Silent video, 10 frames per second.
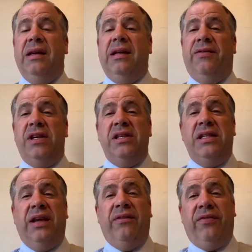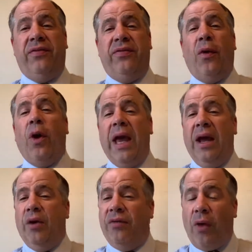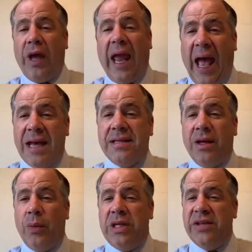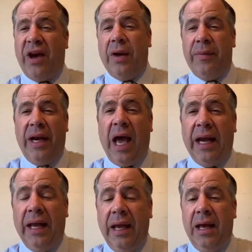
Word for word: deficiency in folate or folic acid, which is vitamin B9.